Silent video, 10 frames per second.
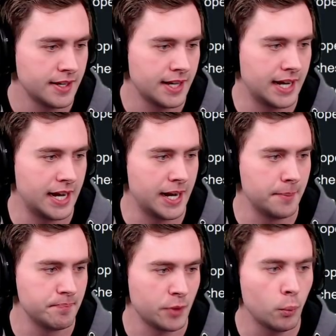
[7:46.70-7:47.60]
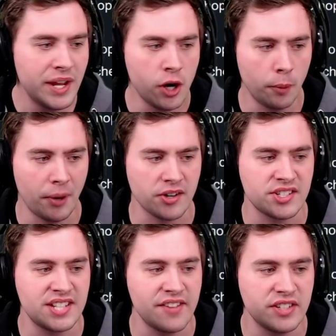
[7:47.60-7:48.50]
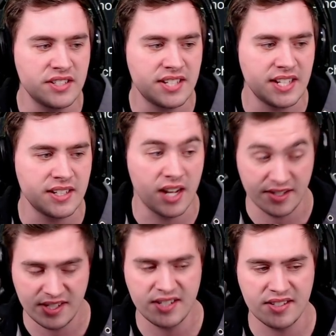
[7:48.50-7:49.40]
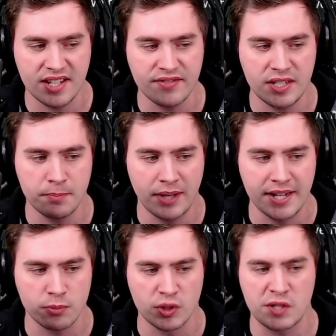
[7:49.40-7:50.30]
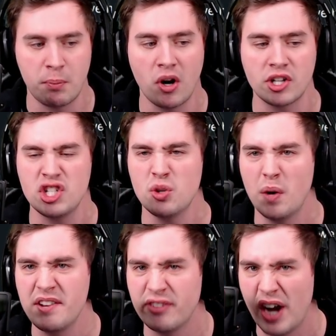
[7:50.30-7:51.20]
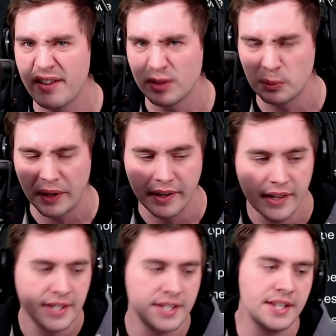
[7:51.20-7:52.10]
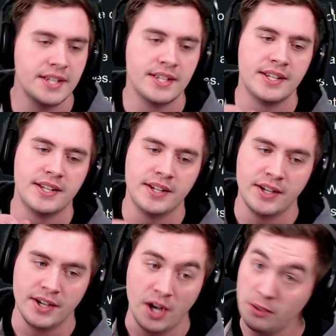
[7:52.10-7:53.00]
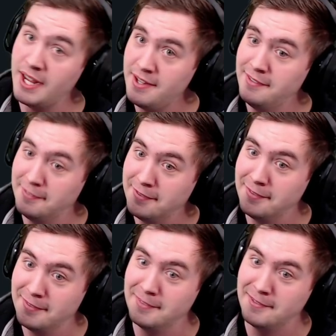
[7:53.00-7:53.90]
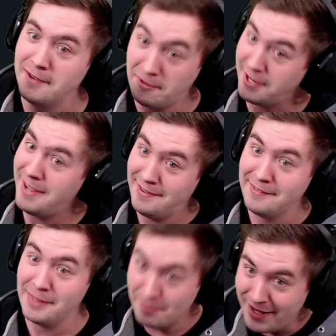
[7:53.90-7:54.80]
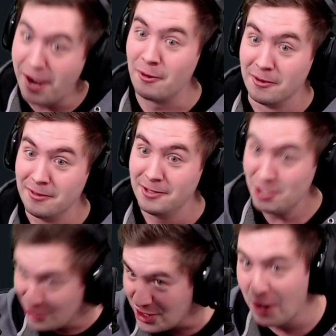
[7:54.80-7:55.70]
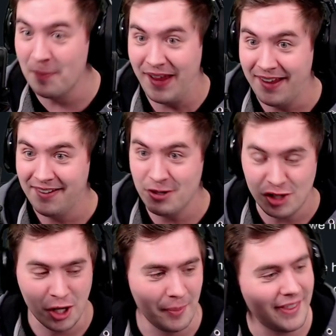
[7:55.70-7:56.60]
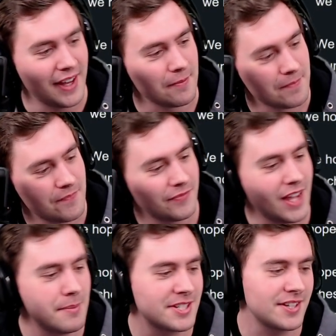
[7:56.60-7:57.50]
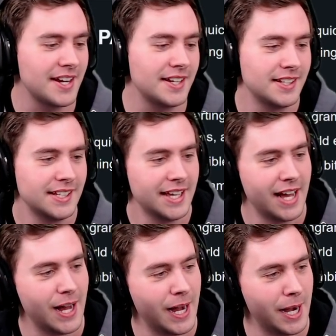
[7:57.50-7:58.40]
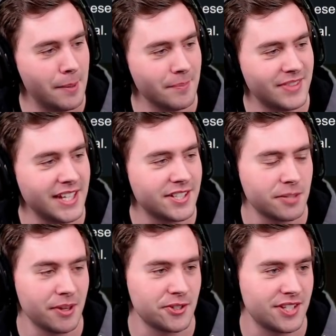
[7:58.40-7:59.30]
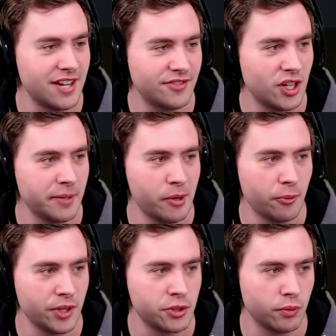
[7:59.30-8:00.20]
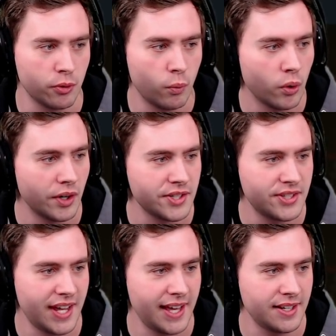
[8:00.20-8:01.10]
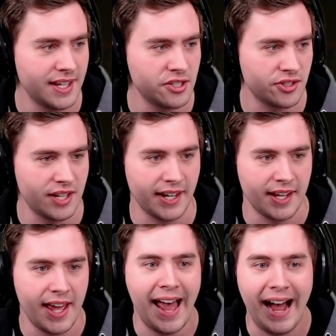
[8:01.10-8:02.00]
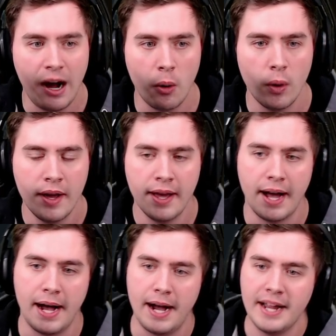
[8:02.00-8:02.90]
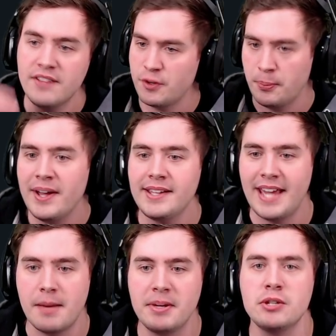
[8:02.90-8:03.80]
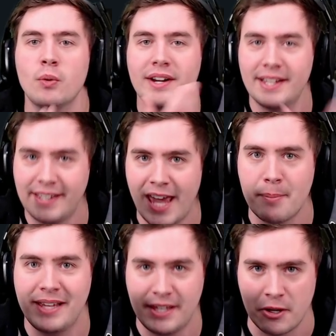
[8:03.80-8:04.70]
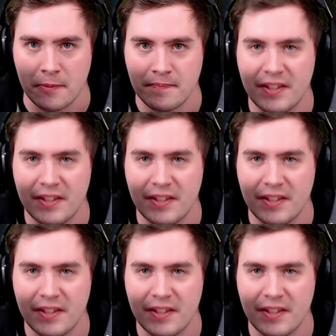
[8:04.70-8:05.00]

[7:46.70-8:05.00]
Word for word: Um, we hope our seventeen, uh, Season seventeen plans will spark joy for everyone. Okay. Okay. Let me know. You show me. You show me then. I'm excited. Um, they did some other stuff talking about ritual rewards and, and just like how uh, if you're playing Gambit, you want to get Gambit gear.